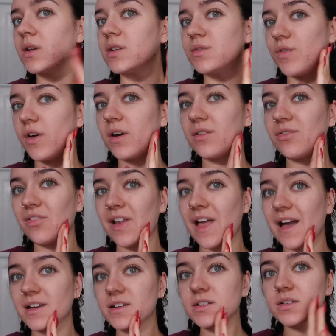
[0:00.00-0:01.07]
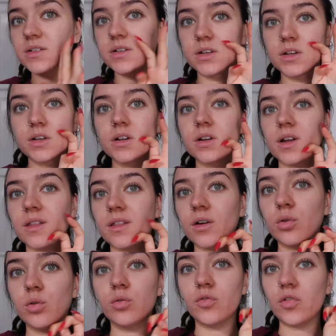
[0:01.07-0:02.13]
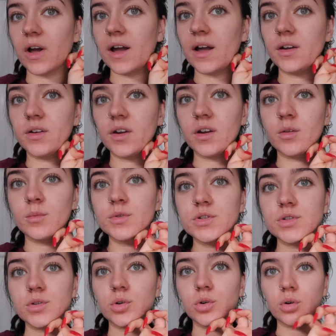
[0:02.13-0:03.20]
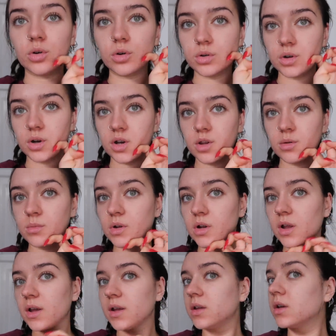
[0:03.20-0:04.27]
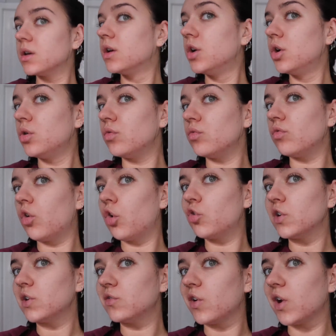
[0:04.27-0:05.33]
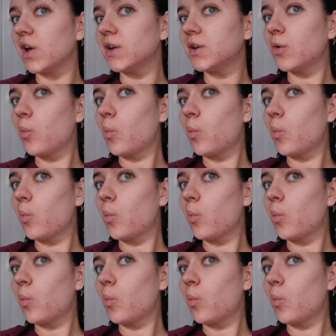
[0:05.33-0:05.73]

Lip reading: is very flat. Like, they're all flat, none of them are sore, none of them are like roaring red.